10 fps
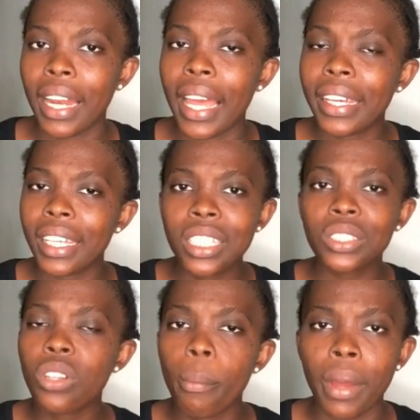Like,
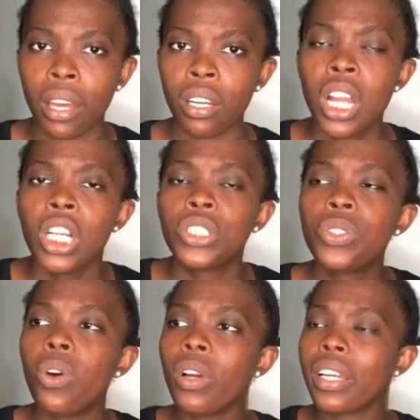it's normal.
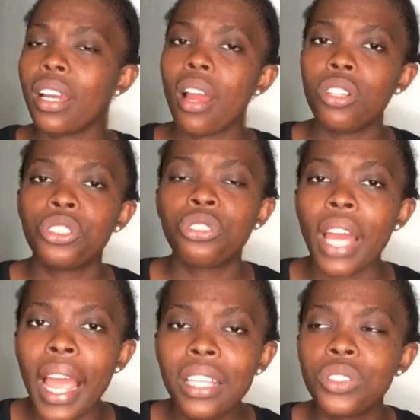So
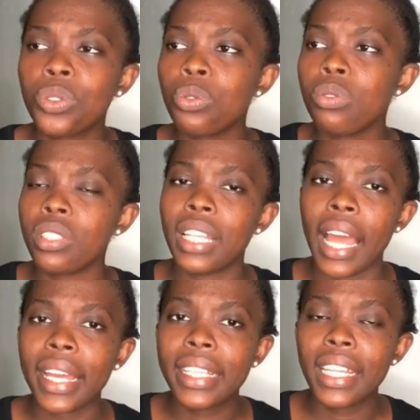try to
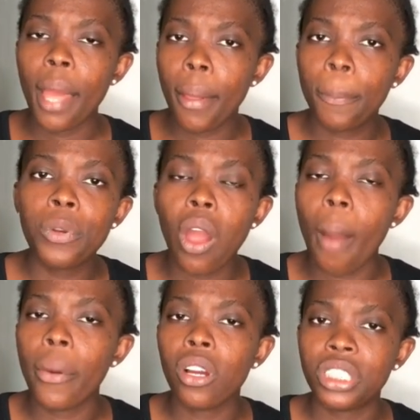like let people know
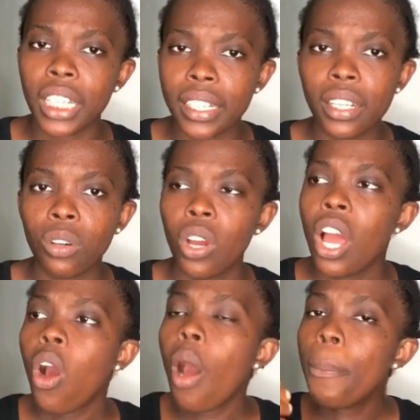about your channel.
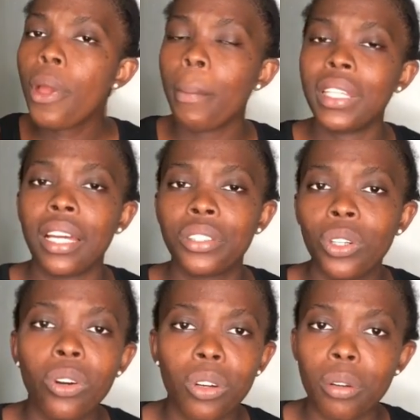Open your mouth and
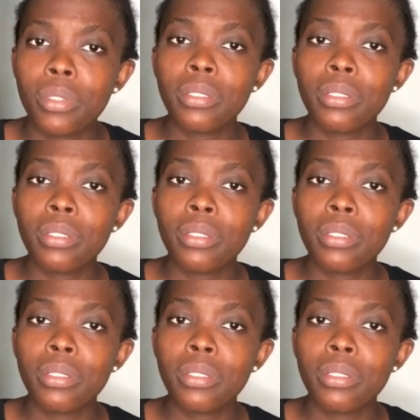talk.